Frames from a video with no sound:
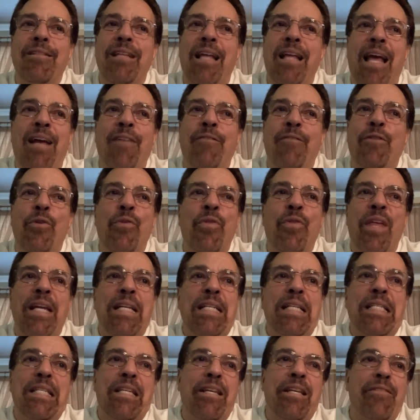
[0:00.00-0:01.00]
after
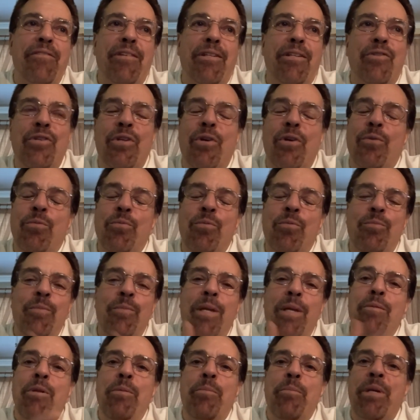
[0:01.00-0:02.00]
Thanksgiving, so
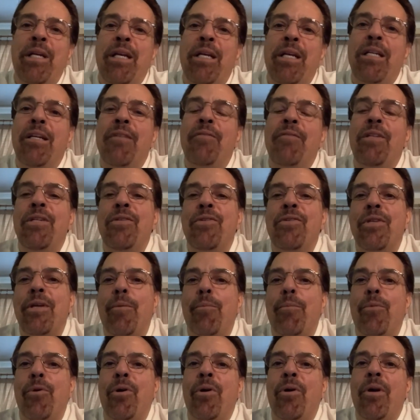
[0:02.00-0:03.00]
maybe the beginning of
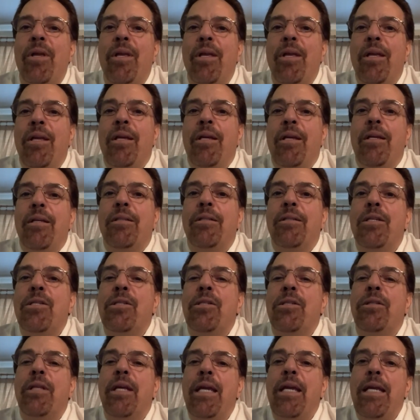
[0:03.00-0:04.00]
December.
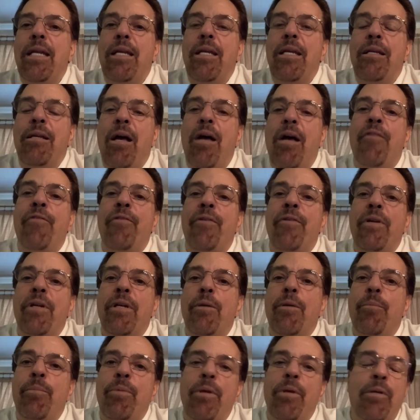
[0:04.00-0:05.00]
This lady
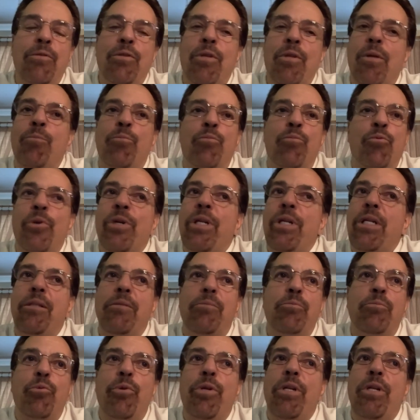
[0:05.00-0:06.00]
huffing and pretty,
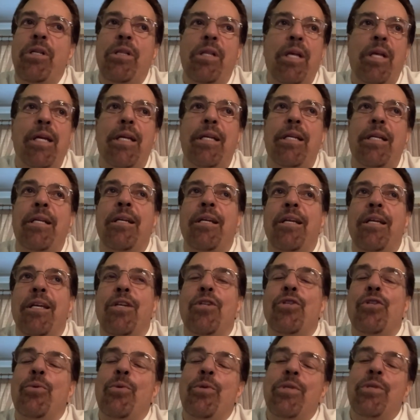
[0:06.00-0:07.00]
pretty lady.
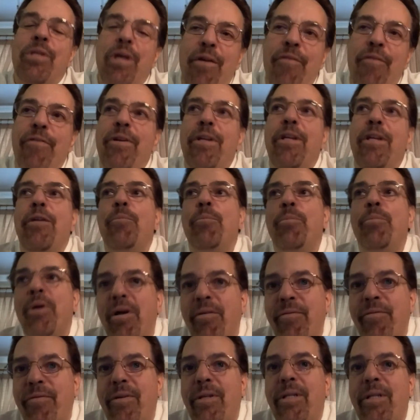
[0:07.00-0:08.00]
She was huffing and
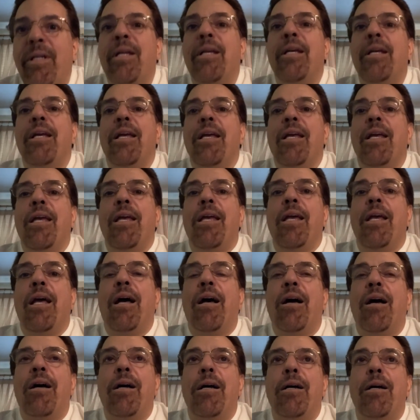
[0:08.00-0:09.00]
puffing.
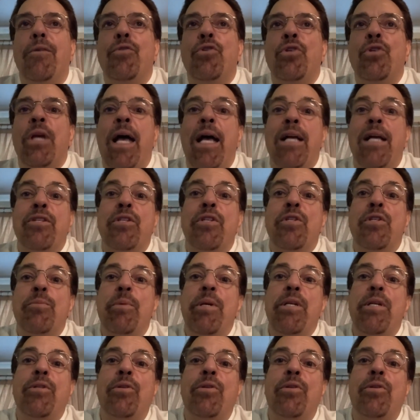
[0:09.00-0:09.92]
Uh, she asked to speak